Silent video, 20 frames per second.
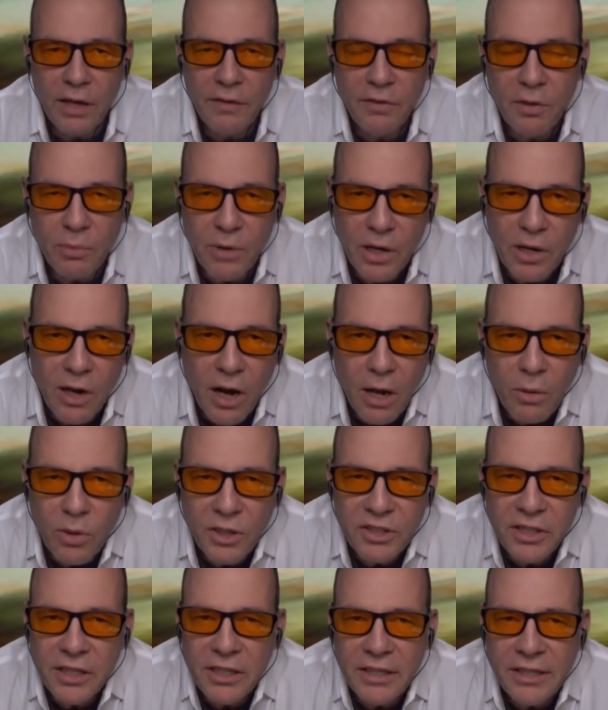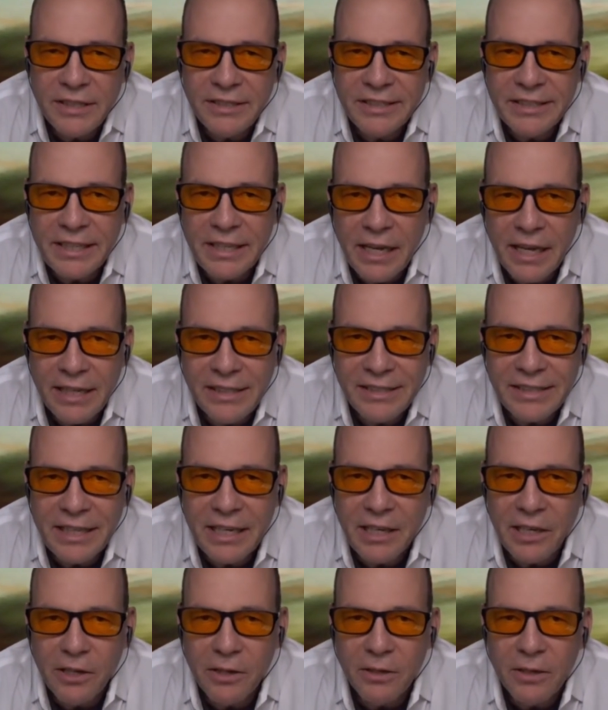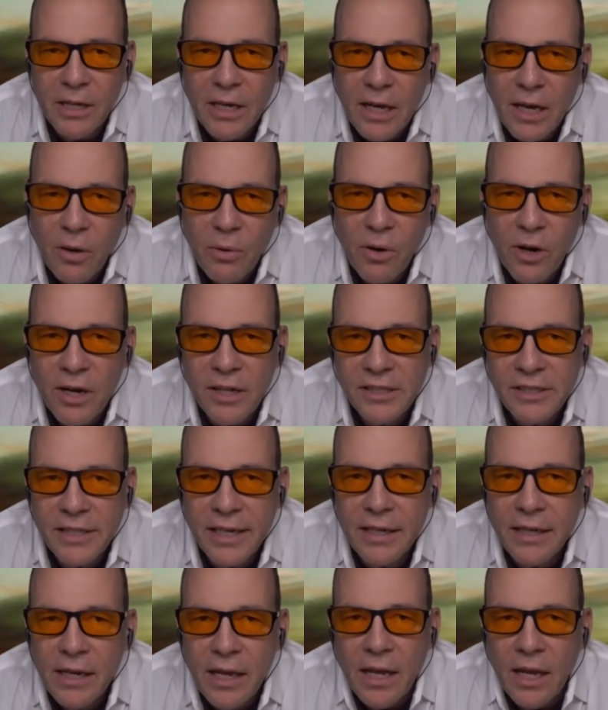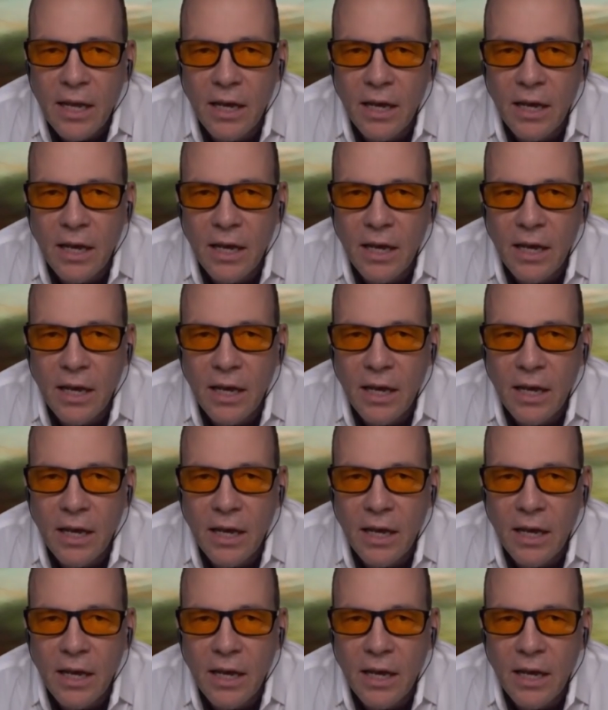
If you recall, was it in Ezekiel where it said,